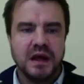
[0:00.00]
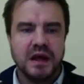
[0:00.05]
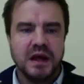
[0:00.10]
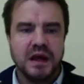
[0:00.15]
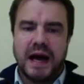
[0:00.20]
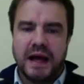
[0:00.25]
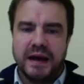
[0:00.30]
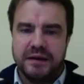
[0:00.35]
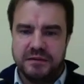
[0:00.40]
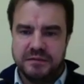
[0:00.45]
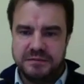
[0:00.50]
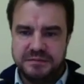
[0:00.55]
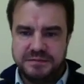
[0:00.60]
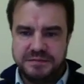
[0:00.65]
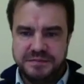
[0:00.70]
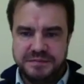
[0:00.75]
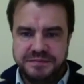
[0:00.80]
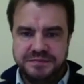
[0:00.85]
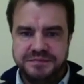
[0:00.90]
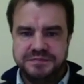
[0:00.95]

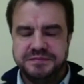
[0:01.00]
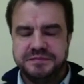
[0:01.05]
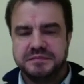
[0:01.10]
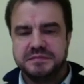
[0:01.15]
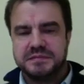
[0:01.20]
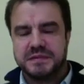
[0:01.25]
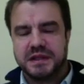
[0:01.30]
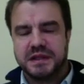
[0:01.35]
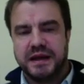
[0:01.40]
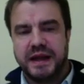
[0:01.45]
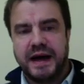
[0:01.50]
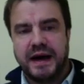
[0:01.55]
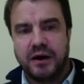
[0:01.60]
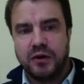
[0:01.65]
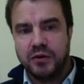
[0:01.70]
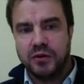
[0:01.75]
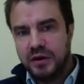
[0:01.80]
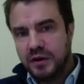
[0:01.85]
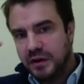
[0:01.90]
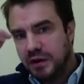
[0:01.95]
And
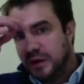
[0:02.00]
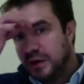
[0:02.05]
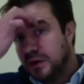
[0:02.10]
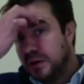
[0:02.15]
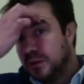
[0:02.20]
now,